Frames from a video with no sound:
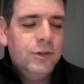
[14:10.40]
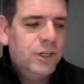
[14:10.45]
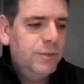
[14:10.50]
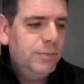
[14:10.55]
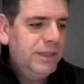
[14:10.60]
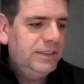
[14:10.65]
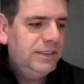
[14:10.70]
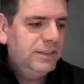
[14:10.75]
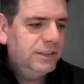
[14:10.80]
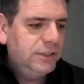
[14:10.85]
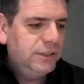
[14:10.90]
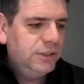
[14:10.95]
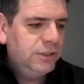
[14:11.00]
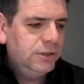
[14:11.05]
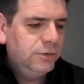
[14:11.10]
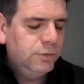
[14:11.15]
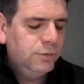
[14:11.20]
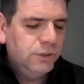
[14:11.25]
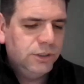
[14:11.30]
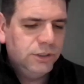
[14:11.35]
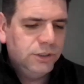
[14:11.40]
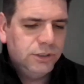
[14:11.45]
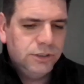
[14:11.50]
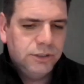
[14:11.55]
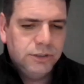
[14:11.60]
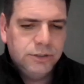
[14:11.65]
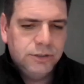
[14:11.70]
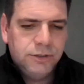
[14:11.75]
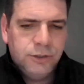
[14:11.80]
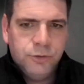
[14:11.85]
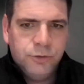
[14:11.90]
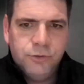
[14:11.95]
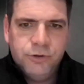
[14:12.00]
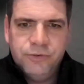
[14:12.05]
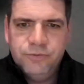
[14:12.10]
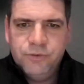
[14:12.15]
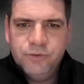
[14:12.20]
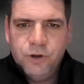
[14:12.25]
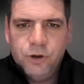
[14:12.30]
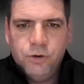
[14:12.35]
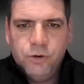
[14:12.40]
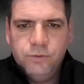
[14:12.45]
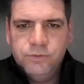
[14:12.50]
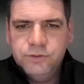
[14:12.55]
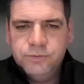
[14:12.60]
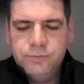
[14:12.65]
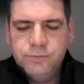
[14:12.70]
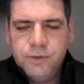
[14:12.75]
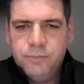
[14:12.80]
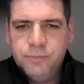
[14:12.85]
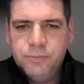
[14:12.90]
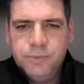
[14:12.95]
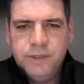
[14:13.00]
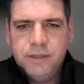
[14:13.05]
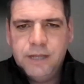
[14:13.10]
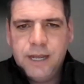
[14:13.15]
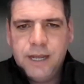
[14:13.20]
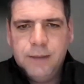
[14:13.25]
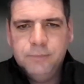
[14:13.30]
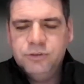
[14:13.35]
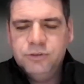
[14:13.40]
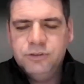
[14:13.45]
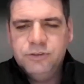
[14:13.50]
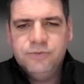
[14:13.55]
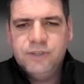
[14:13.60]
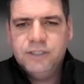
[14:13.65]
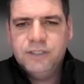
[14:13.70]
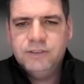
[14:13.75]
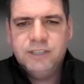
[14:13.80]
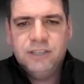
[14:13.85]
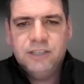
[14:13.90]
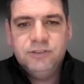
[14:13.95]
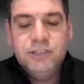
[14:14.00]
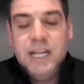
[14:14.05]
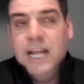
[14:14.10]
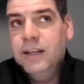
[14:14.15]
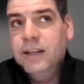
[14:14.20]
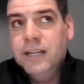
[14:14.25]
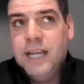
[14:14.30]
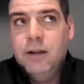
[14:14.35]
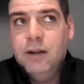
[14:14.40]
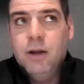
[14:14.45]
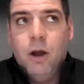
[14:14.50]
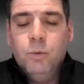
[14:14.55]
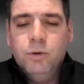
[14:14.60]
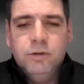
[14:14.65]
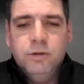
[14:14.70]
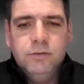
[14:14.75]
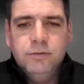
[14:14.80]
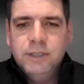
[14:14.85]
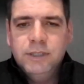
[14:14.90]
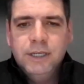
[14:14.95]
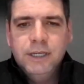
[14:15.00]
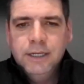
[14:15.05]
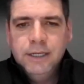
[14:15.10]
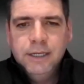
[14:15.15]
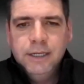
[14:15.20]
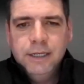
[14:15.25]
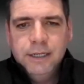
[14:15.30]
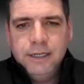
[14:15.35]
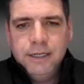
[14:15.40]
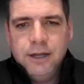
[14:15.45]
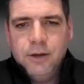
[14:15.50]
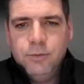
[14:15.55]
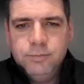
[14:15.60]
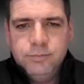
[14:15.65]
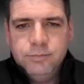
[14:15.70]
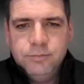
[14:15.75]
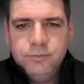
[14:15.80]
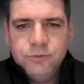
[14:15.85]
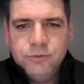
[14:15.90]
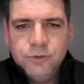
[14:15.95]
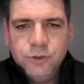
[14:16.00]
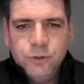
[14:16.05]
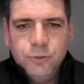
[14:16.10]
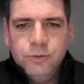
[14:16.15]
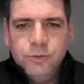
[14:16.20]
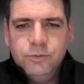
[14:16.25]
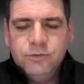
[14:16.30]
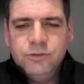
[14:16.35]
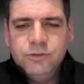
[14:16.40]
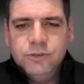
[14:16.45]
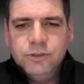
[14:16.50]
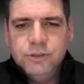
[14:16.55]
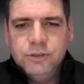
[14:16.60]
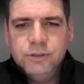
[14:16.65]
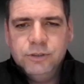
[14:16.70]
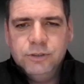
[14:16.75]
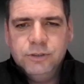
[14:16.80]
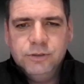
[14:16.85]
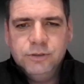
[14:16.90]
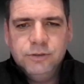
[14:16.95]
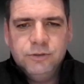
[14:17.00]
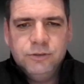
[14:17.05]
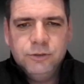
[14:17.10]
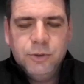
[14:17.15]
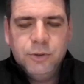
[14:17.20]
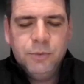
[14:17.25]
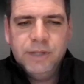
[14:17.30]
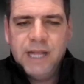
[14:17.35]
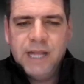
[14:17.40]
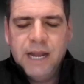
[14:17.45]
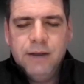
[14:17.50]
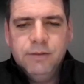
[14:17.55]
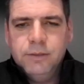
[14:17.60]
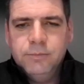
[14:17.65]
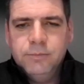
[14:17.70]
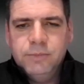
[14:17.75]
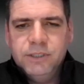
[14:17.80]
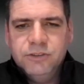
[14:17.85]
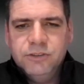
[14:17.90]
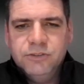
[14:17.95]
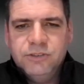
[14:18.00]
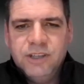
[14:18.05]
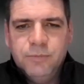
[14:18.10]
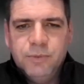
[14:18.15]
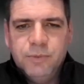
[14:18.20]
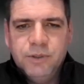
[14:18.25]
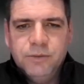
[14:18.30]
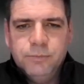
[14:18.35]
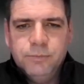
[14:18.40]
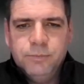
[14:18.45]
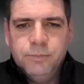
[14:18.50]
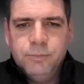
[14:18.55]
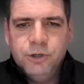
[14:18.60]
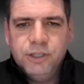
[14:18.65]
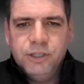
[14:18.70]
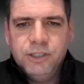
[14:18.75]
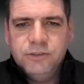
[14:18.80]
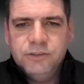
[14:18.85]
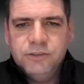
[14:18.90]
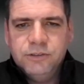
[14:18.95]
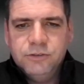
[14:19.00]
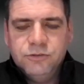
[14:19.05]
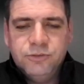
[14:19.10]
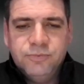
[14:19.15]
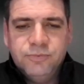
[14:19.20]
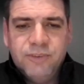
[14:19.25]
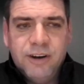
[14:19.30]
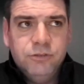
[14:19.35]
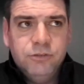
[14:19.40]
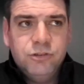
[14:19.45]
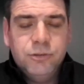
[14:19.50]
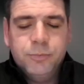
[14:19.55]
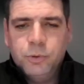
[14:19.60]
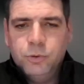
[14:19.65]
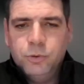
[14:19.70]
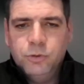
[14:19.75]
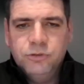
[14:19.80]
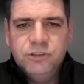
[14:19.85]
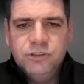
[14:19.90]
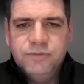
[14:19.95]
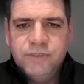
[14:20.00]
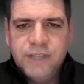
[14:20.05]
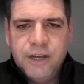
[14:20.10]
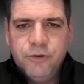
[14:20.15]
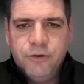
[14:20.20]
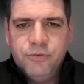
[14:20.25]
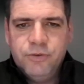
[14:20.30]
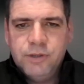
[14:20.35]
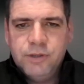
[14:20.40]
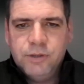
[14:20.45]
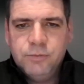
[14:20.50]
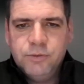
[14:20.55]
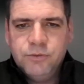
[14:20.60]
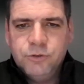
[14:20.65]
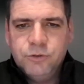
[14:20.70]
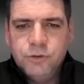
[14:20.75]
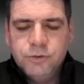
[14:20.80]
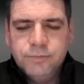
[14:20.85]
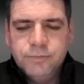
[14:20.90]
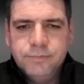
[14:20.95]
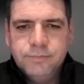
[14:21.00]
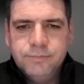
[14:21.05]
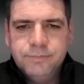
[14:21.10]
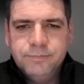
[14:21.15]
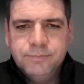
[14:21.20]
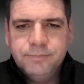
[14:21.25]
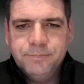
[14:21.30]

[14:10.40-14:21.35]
the committee who were involved have been absolutely fantastic, and again, I wouldn't, you know, do it without them, because they've been brilliant and so very supportive in everything that we've done.